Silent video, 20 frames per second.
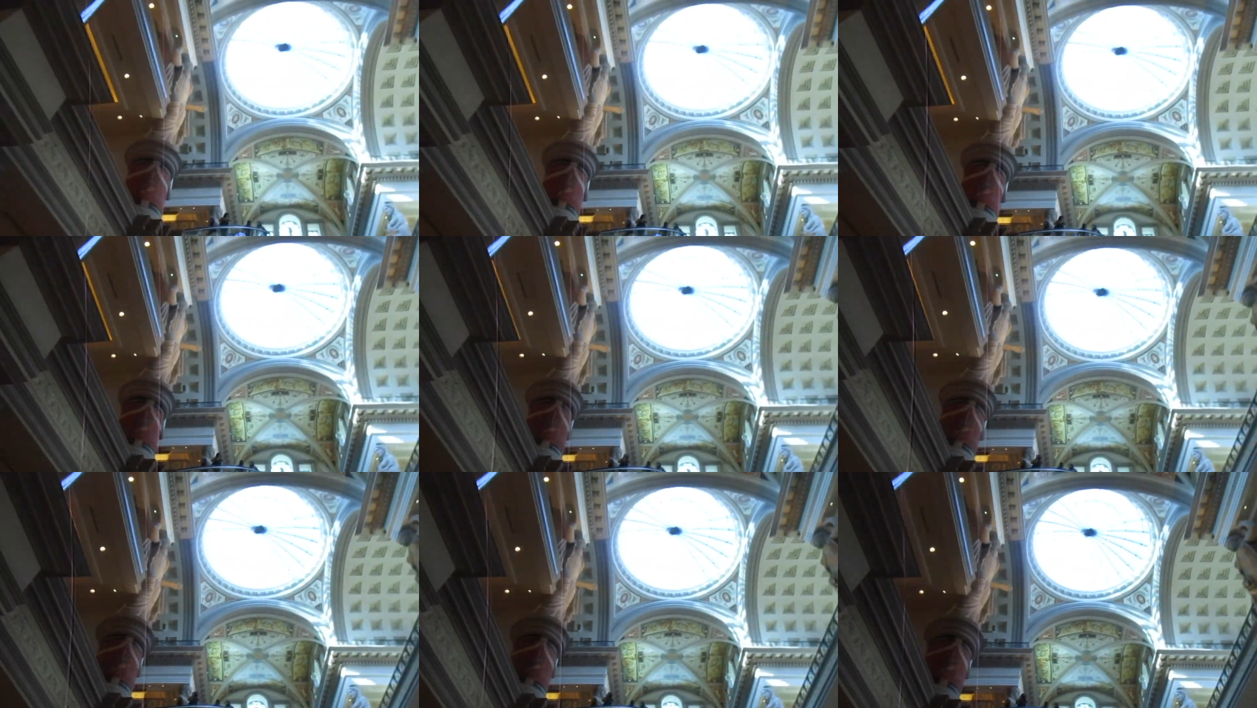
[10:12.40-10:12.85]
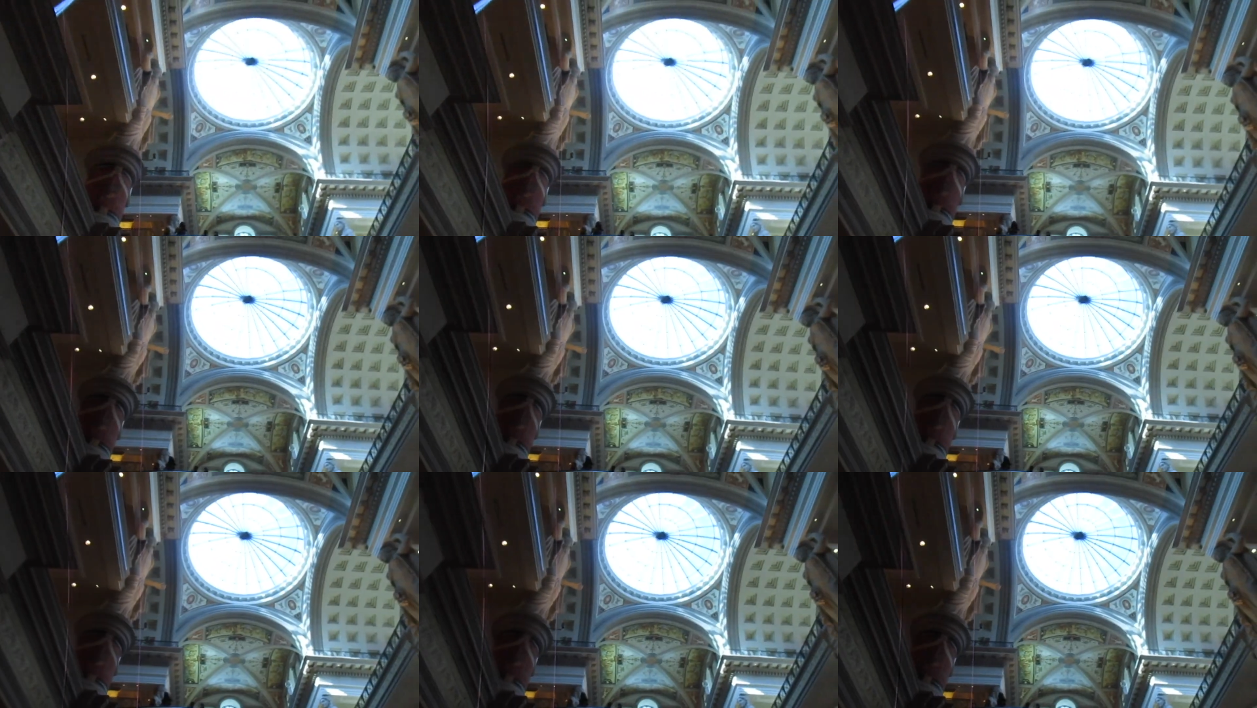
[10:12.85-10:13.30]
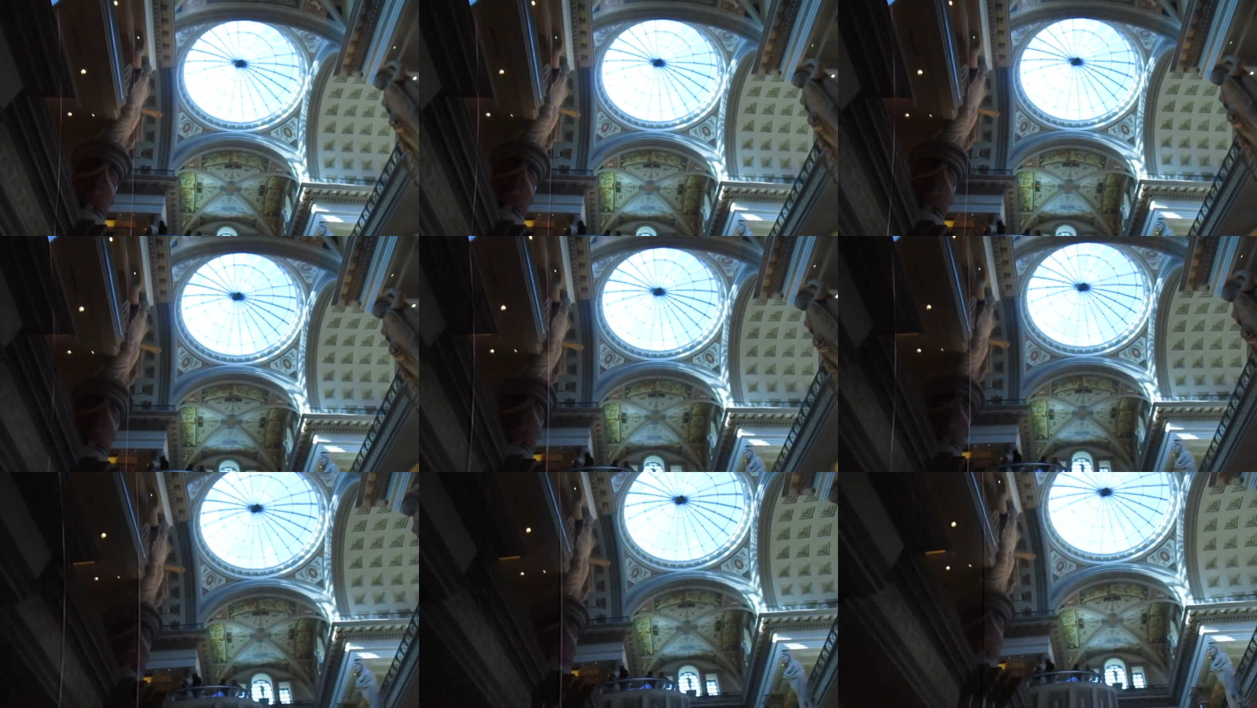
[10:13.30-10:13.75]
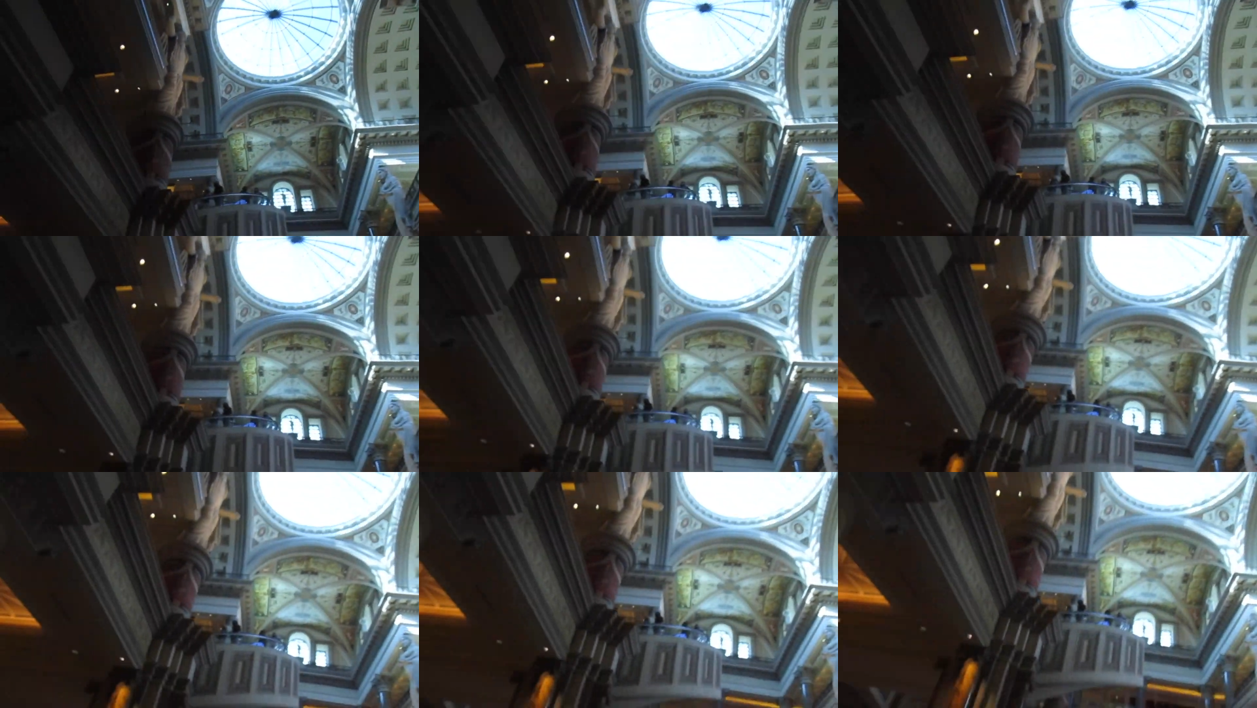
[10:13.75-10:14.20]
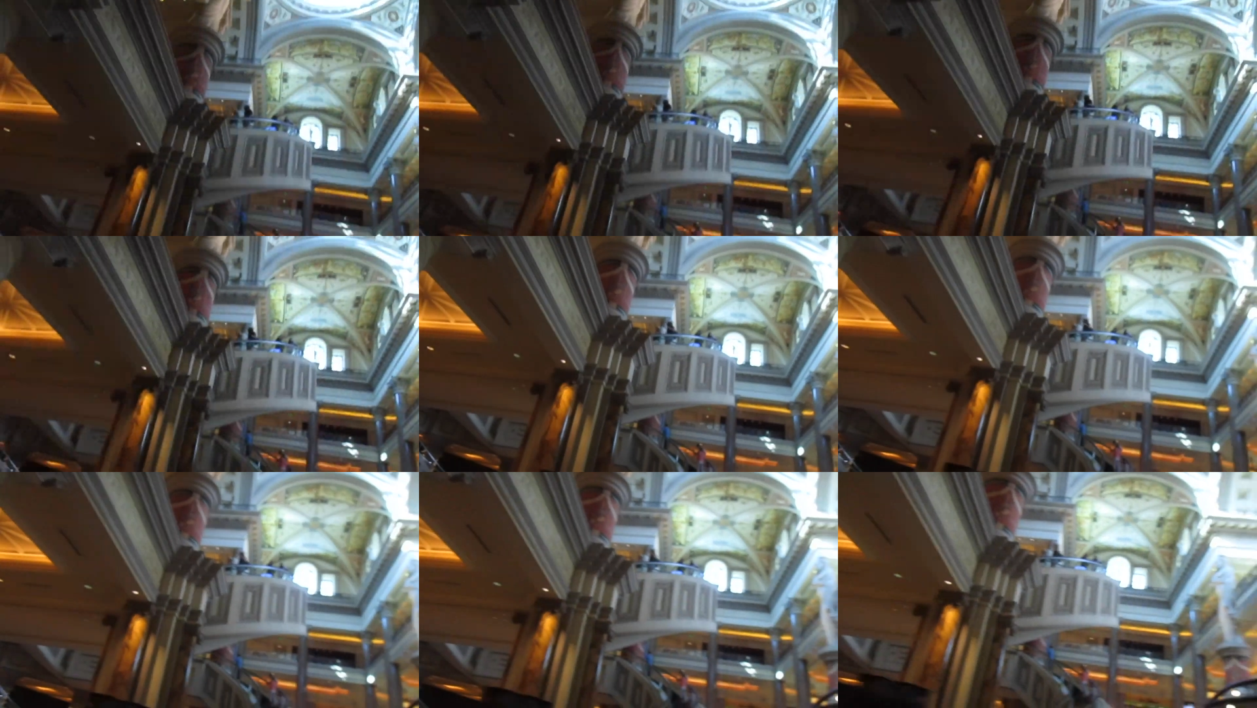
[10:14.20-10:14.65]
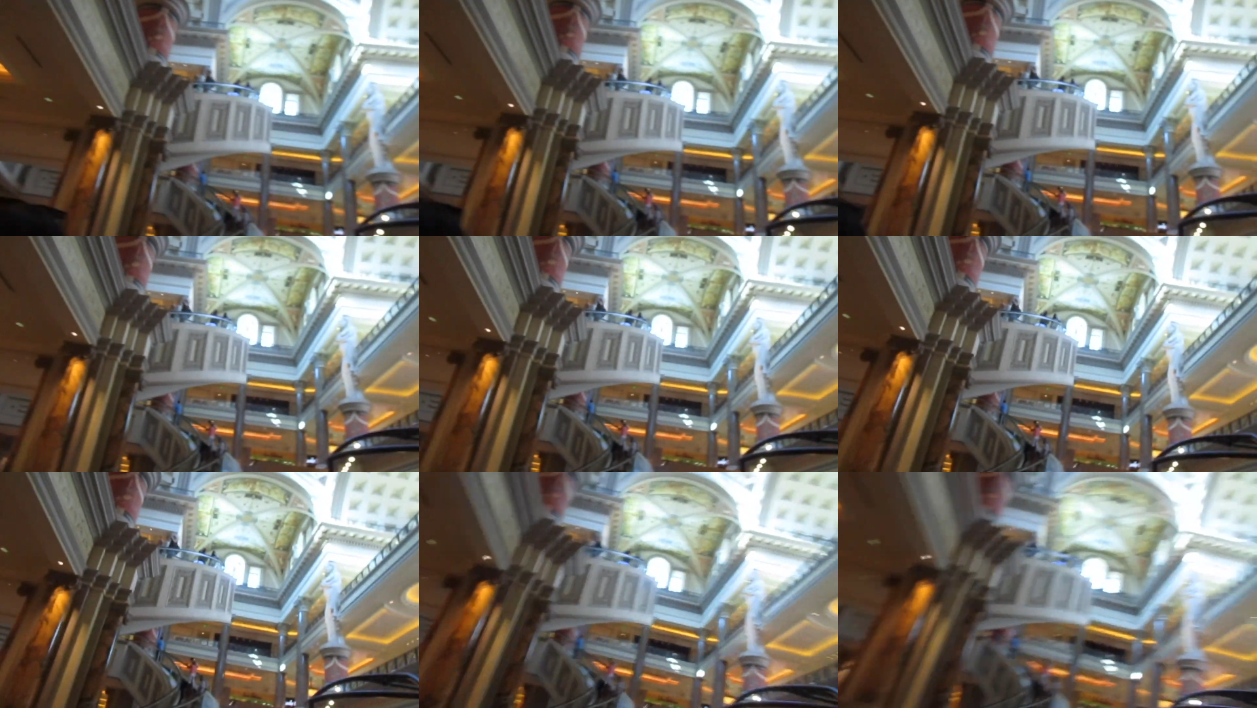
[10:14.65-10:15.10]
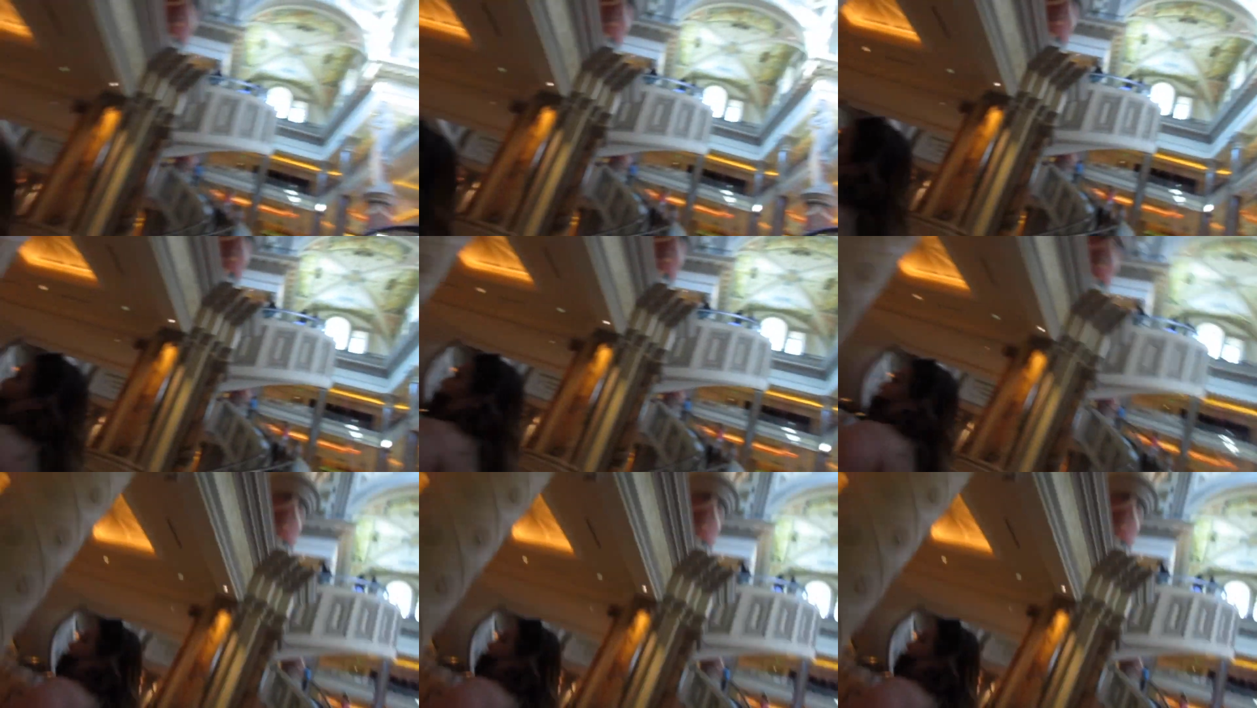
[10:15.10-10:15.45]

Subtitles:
[unreadable: no face in view]